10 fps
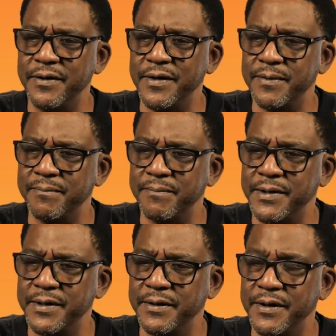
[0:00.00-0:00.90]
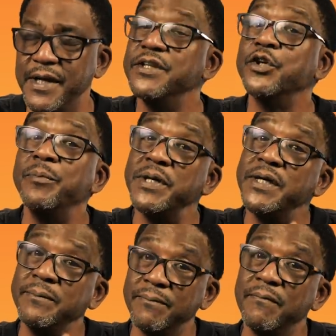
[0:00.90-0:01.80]
them, but it's gonna
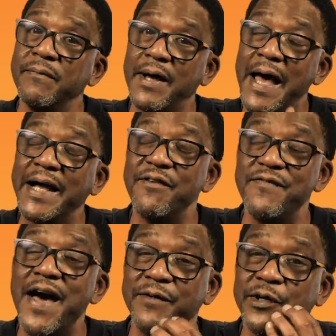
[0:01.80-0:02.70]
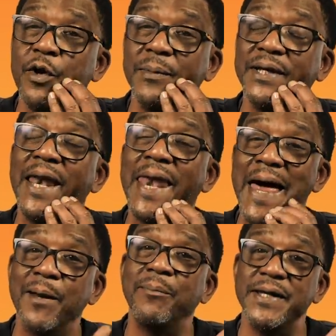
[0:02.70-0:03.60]
be, I Got Five, and it's gonna be in a
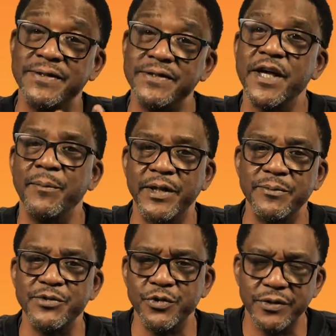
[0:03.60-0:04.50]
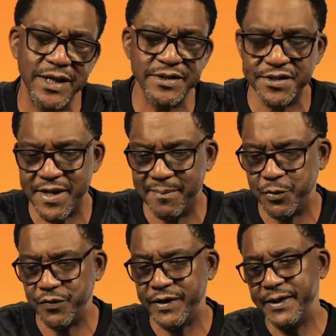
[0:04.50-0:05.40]
lot of places coming up soon, not just that
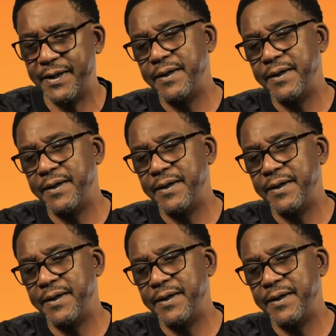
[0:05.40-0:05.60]
movie.